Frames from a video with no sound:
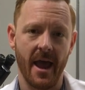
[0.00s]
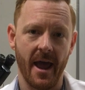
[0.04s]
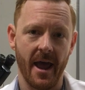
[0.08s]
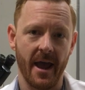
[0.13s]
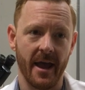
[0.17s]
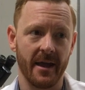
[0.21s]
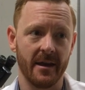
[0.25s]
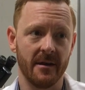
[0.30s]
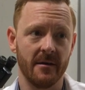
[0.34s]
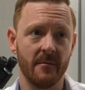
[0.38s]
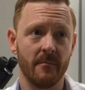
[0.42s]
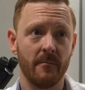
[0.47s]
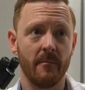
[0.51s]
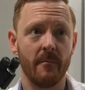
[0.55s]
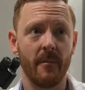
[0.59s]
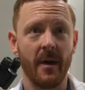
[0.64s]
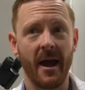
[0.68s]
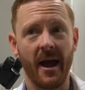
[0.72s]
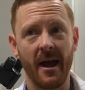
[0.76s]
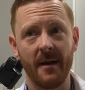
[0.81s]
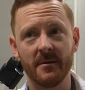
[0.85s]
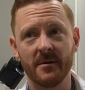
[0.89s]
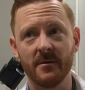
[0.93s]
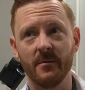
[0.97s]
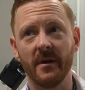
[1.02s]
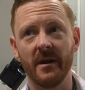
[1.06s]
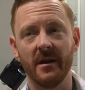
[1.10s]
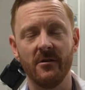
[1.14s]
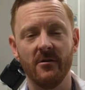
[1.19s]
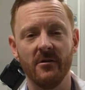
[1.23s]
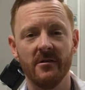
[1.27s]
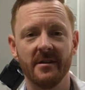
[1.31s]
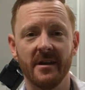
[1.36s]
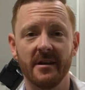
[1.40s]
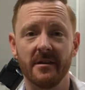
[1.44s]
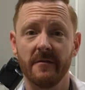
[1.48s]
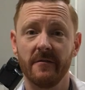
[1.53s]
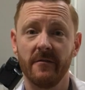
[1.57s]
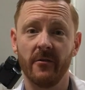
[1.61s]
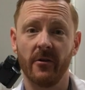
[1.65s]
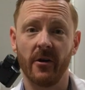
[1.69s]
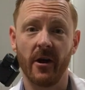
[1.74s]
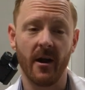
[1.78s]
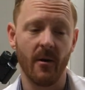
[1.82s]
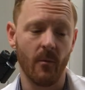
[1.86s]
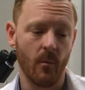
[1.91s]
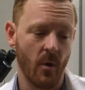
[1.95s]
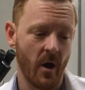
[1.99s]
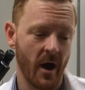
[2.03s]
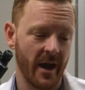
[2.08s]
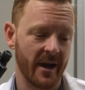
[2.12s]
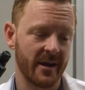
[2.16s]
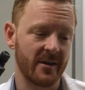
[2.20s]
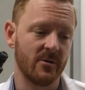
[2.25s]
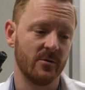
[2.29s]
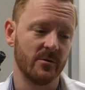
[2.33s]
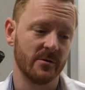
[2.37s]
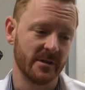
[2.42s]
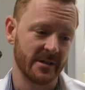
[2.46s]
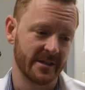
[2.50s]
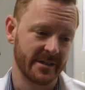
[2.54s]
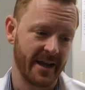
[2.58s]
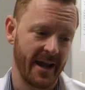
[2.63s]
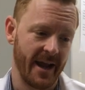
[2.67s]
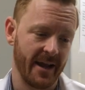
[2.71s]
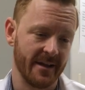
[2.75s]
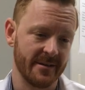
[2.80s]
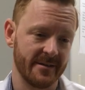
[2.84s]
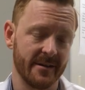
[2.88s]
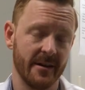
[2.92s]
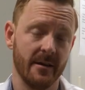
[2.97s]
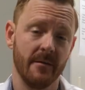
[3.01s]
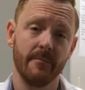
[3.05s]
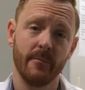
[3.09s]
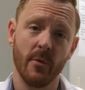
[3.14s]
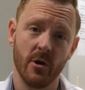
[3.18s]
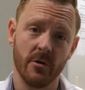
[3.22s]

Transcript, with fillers: and perhaps we can use that to figure out why it causes cancer,